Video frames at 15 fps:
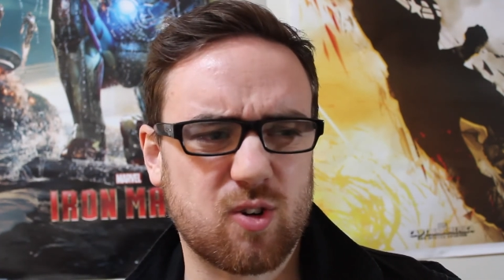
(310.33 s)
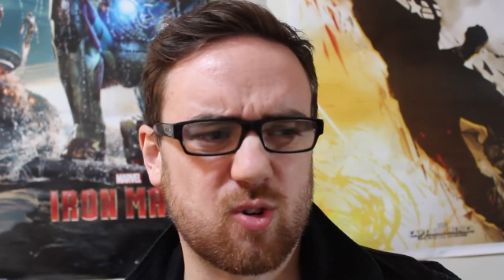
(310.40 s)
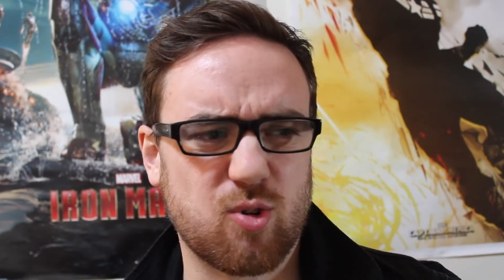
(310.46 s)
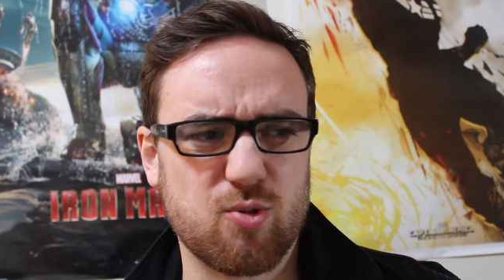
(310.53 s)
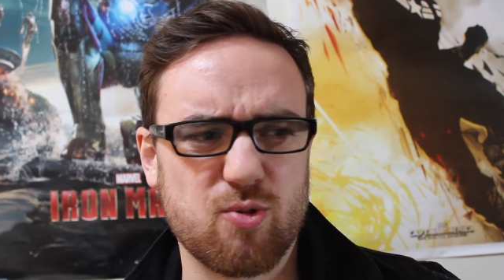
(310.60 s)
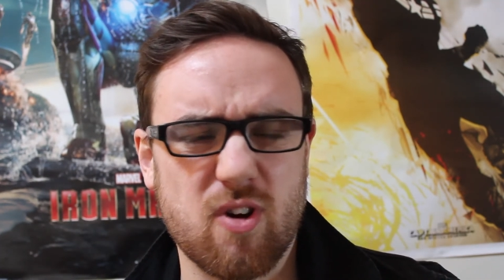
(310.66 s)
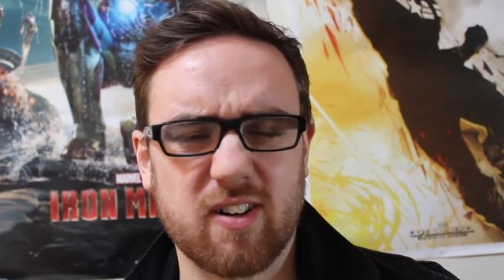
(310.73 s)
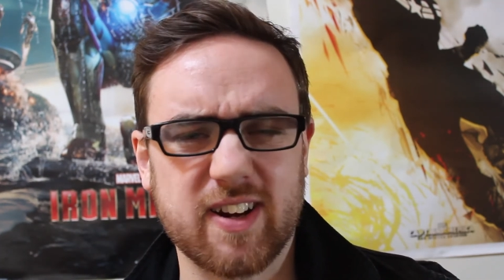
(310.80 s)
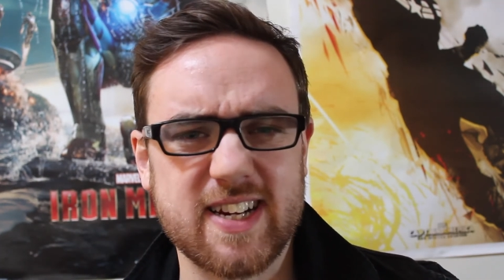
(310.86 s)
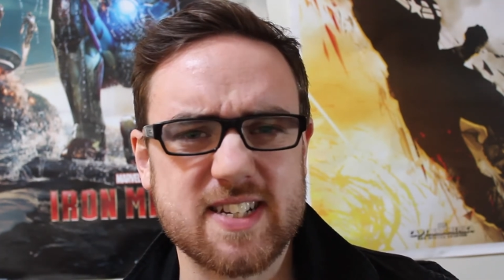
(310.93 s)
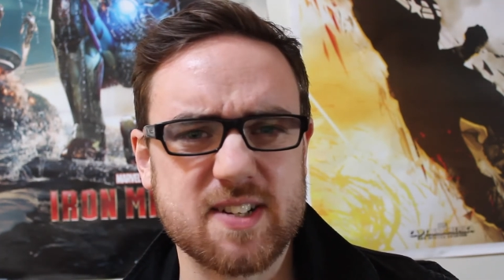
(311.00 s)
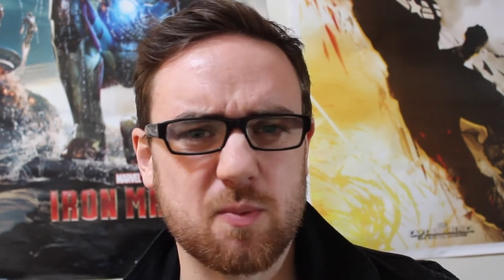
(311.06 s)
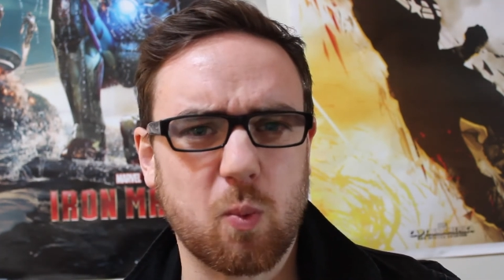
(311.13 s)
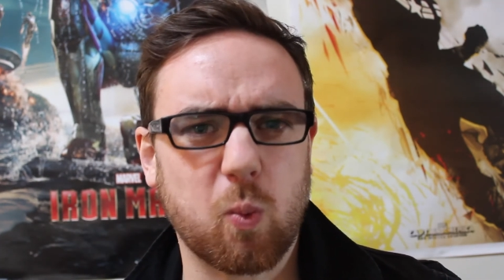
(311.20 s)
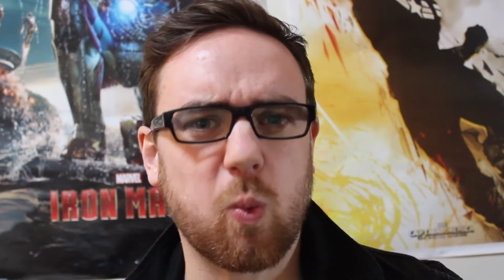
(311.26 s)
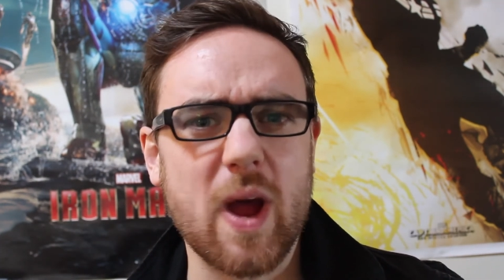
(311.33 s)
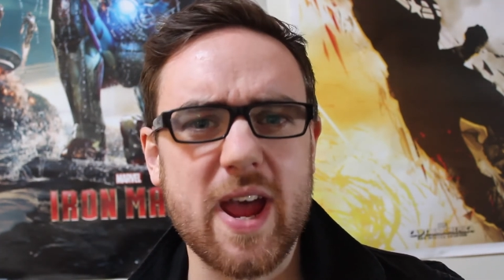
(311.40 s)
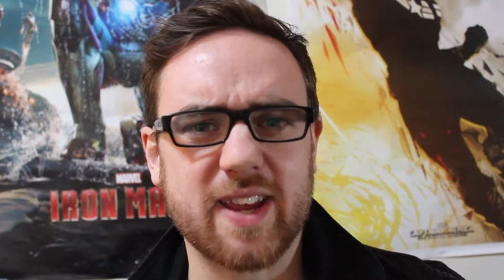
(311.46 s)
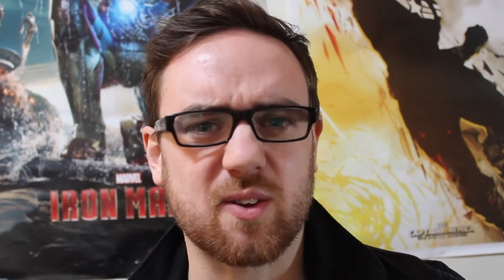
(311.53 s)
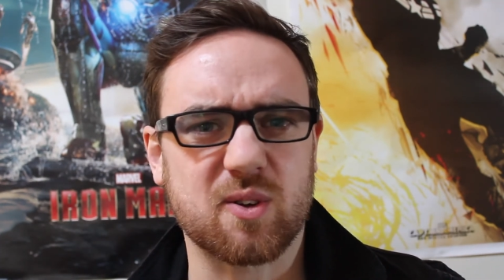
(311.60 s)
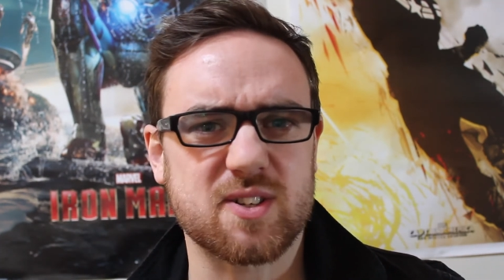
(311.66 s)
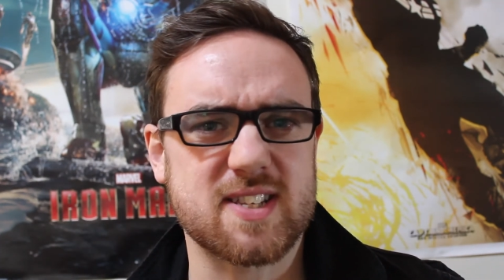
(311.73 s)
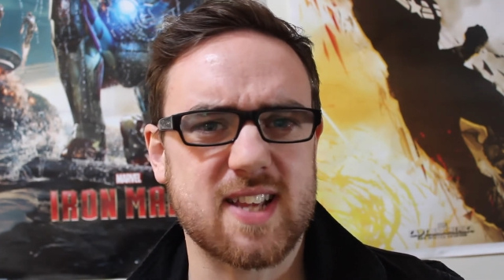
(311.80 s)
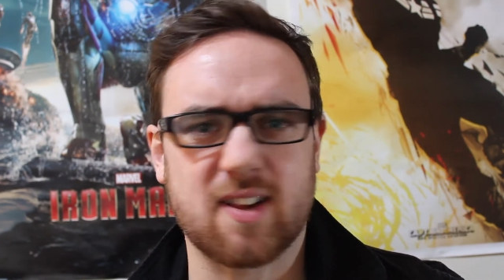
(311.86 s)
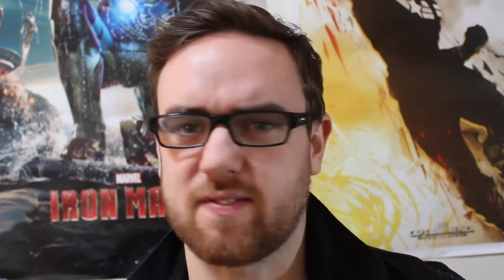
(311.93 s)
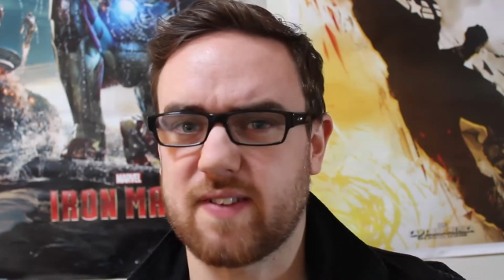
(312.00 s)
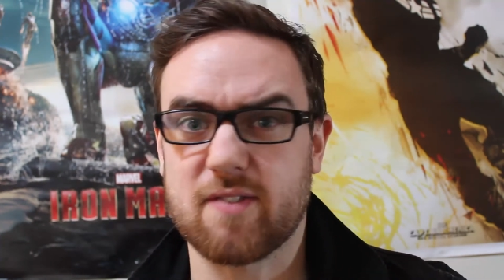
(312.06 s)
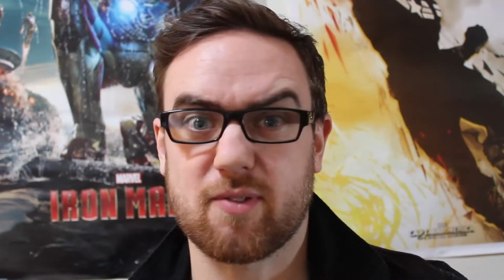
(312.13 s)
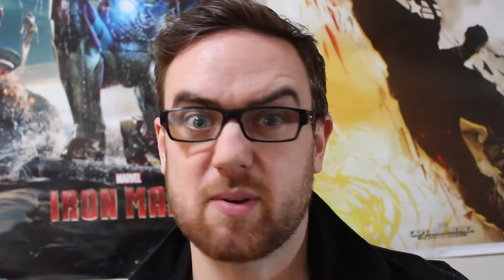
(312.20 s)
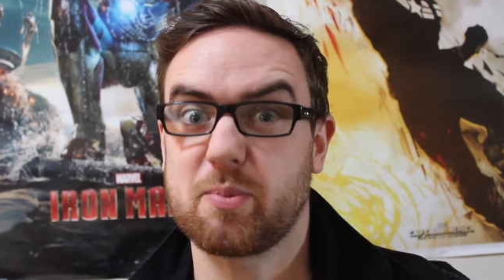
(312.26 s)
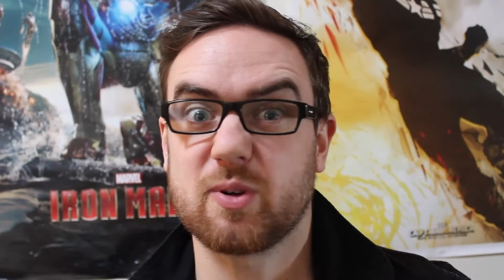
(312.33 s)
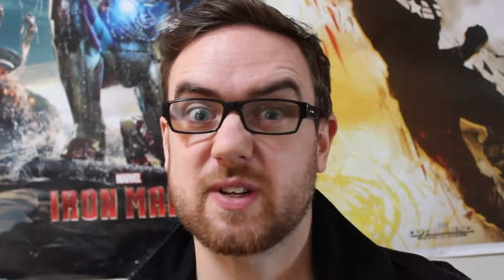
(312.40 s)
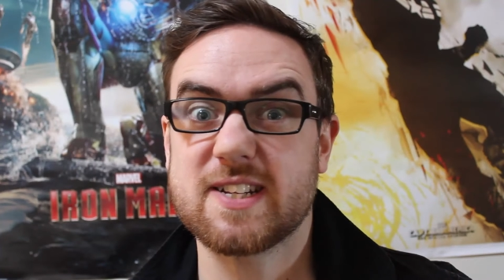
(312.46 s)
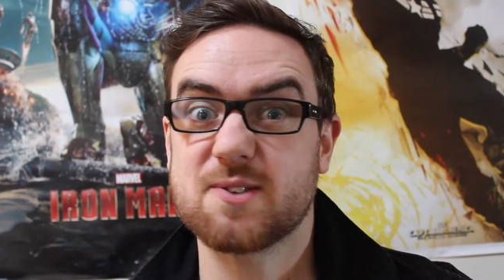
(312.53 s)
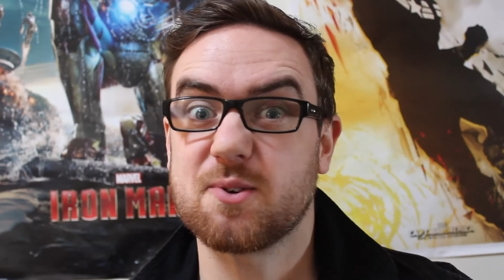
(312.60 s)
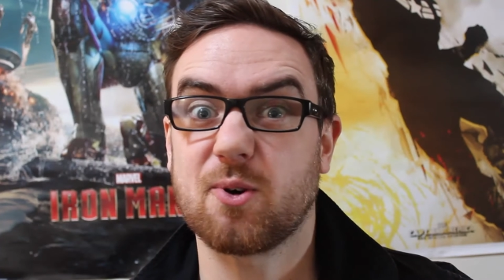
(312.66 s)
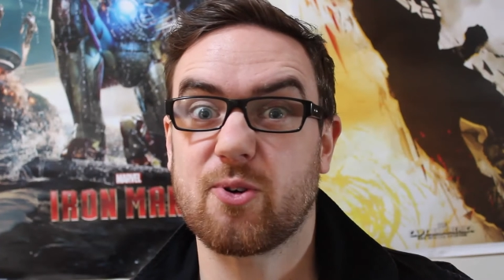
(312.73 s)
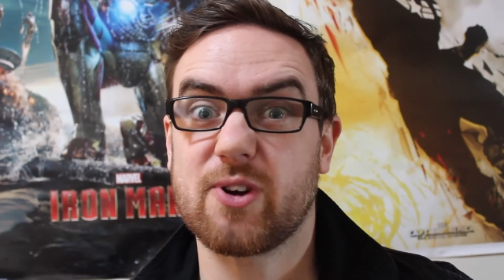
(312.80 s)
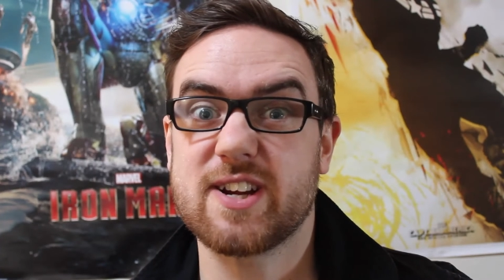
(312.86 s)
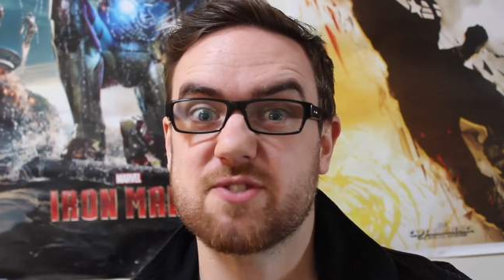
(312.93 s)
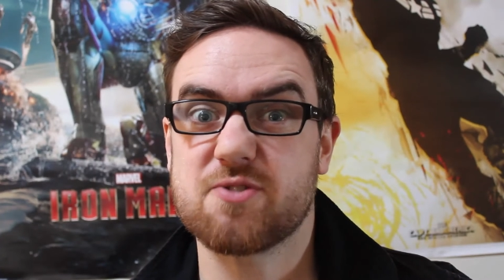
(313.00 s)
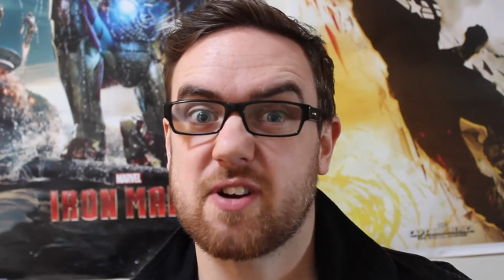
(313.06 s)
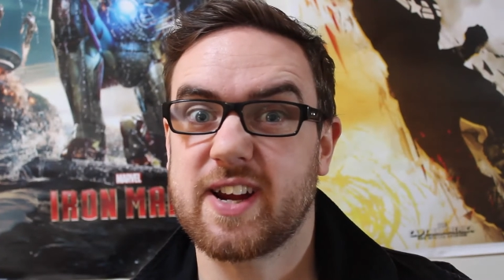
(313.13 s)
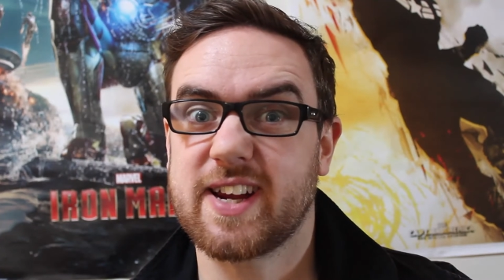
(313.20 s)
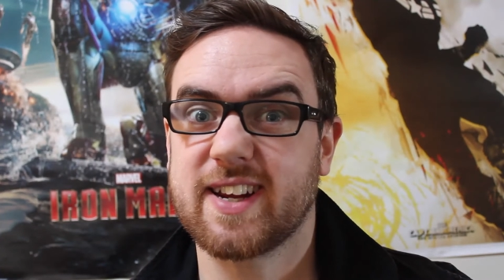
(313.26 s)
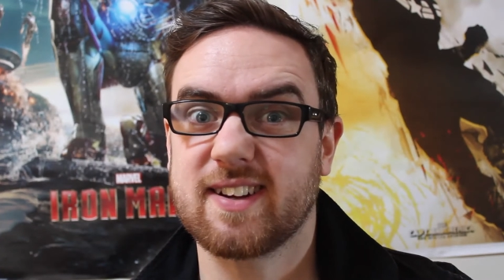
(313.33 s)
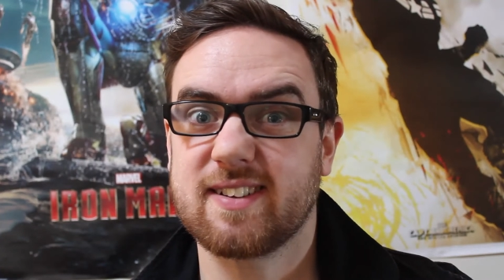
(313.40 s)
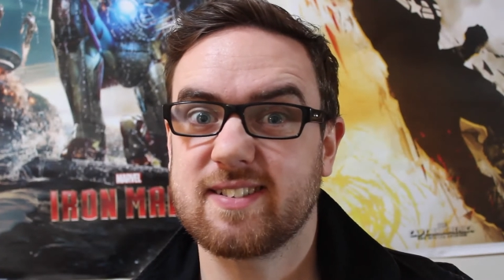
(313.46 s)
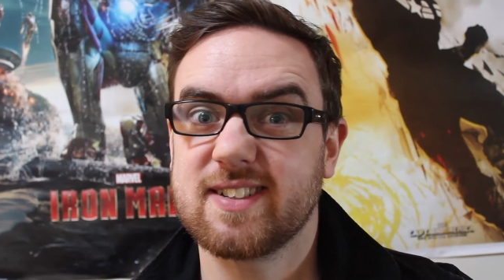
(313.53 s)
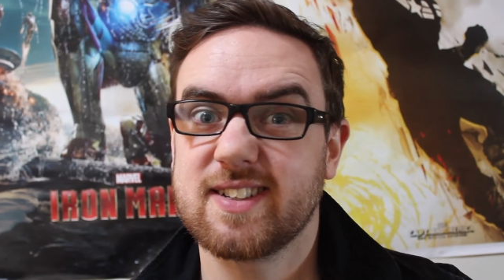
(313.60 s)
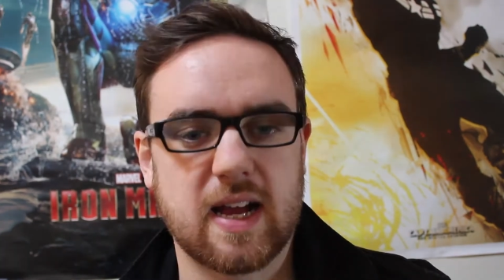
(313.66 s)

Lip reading: cried and wet yourself, everybody saw it, Drake.